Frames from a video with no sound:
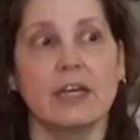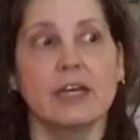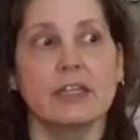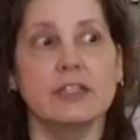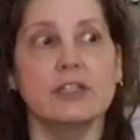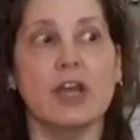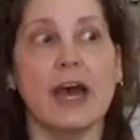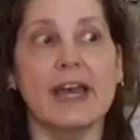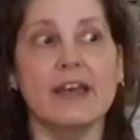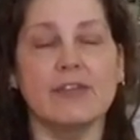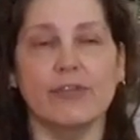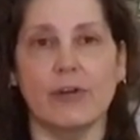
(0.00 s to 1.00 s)
The
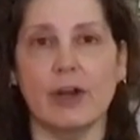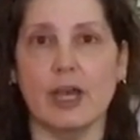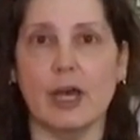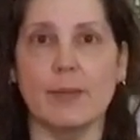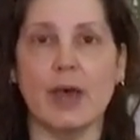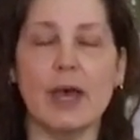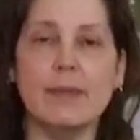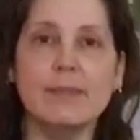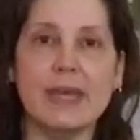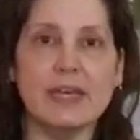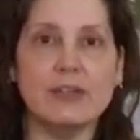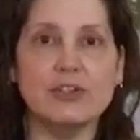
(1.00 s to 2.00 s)
diaphragm,
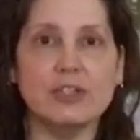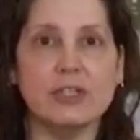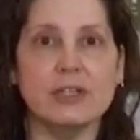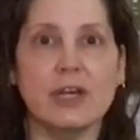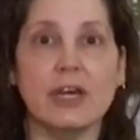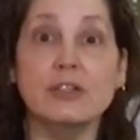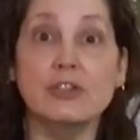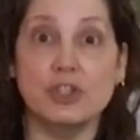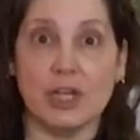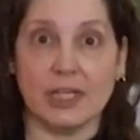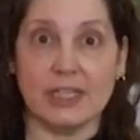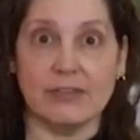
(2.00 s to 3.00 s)
imagine a
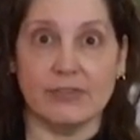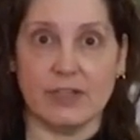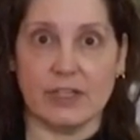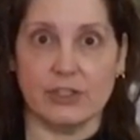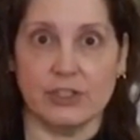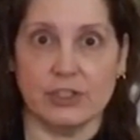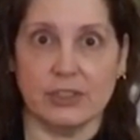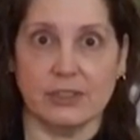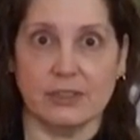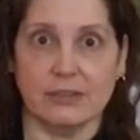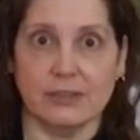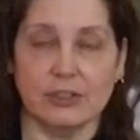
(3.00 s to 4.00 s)
jellyfish.
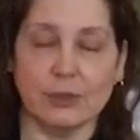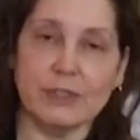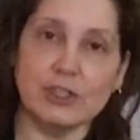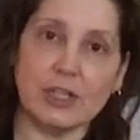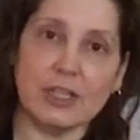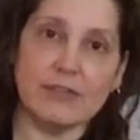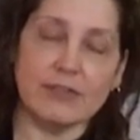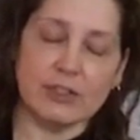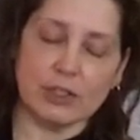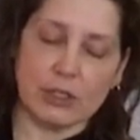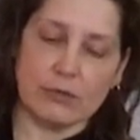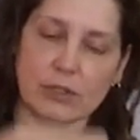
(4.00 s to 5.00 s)
So a
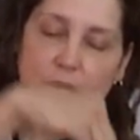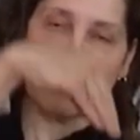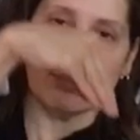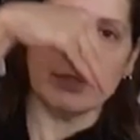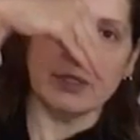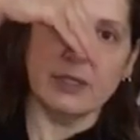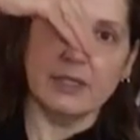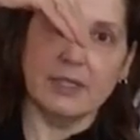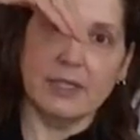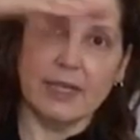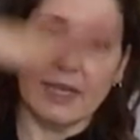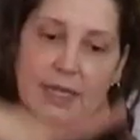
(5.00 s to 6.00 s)
jellyfish goes up
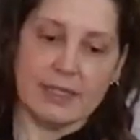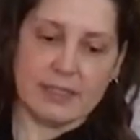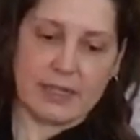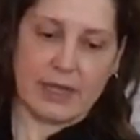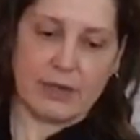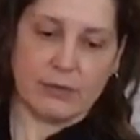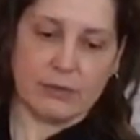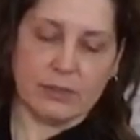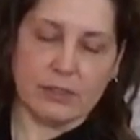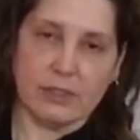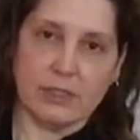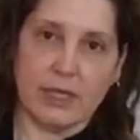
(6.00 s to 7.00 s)
and down
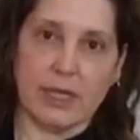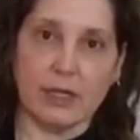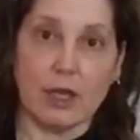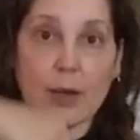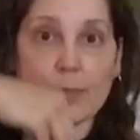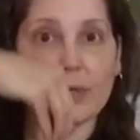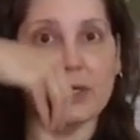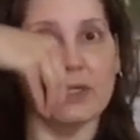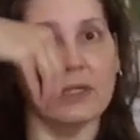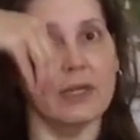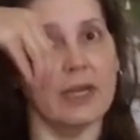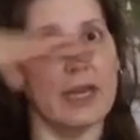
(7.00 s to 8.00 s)
and up
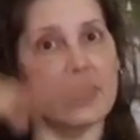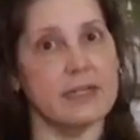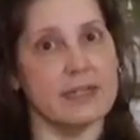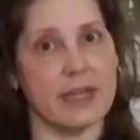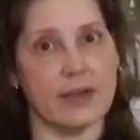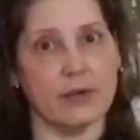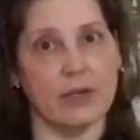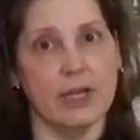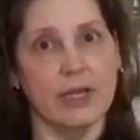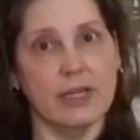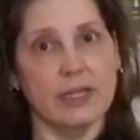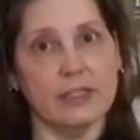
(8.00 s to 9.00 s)
and down.
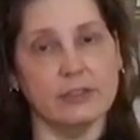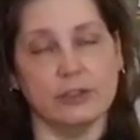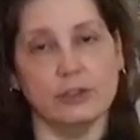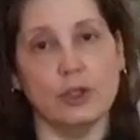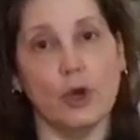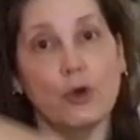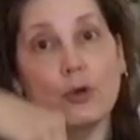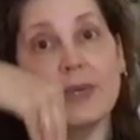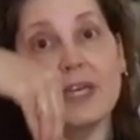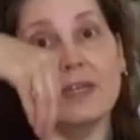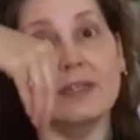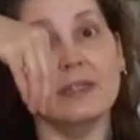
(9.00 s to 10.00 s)
It's
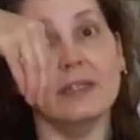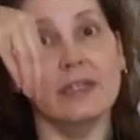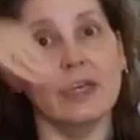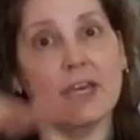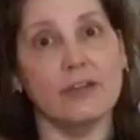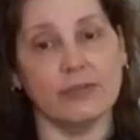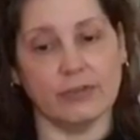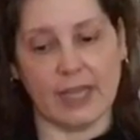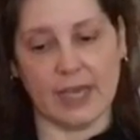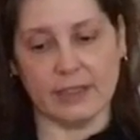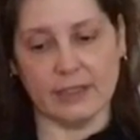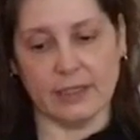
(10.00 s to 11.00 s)
doming and
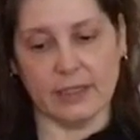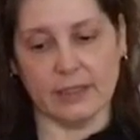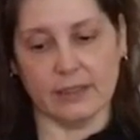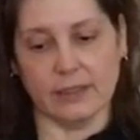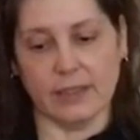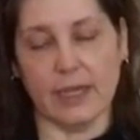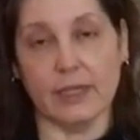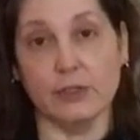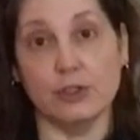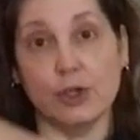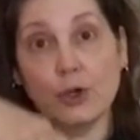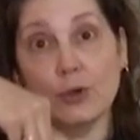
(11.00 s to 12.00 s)
flattening
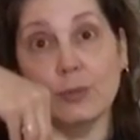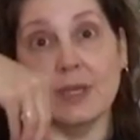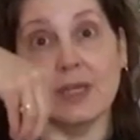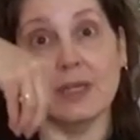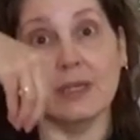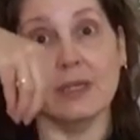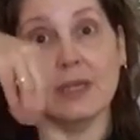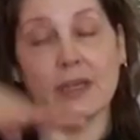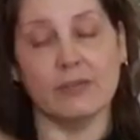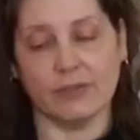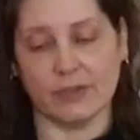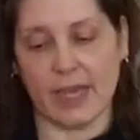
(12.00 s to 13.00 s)
and doming
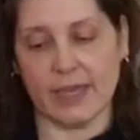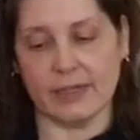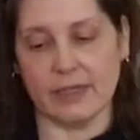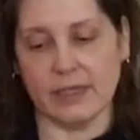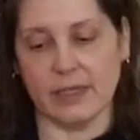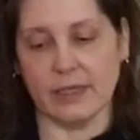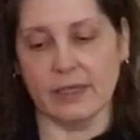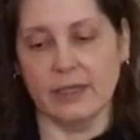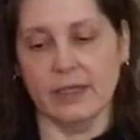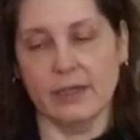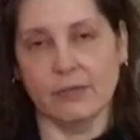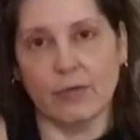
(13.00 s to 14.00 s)
and flattening,
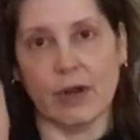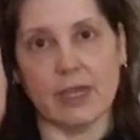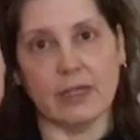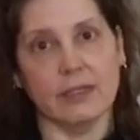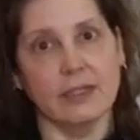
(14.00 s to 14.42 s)
right?